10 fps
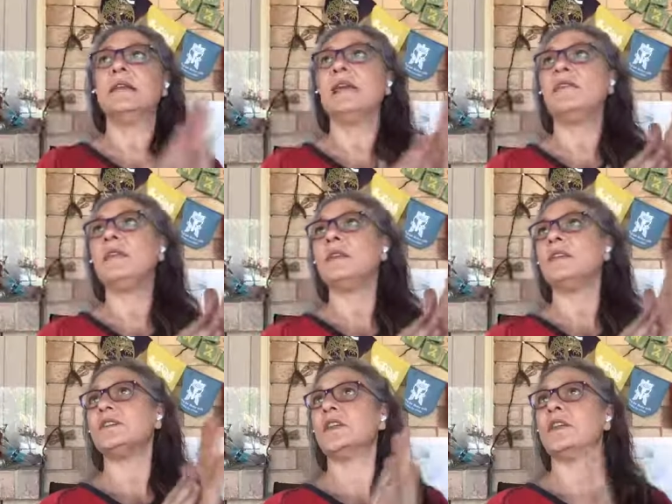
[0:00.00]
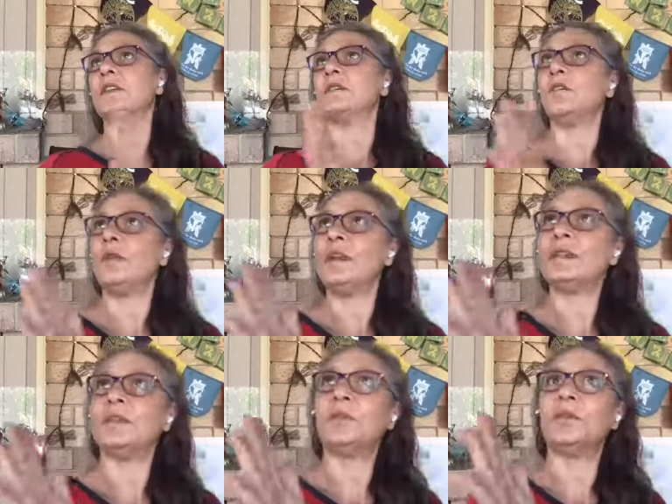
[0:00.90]
Everything I share is for
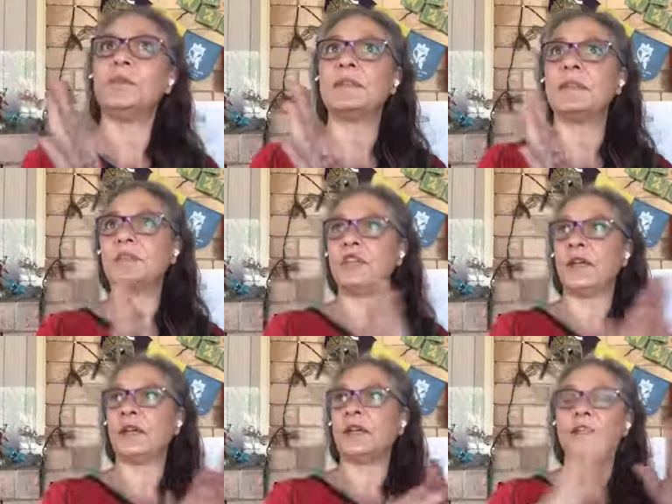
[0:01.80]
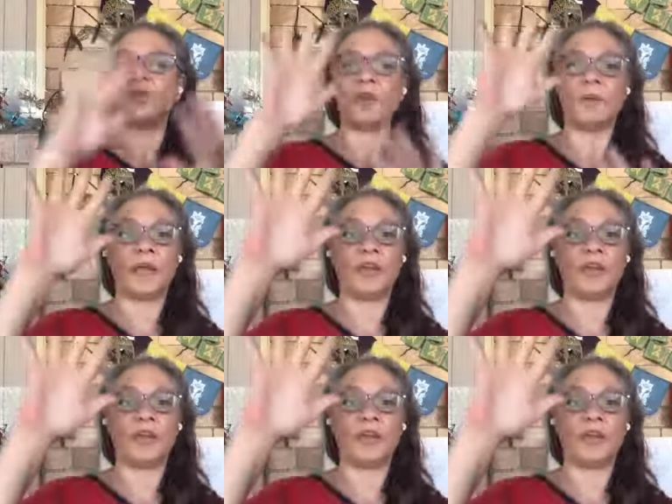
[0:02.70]
reason and purpose energetically. It's all about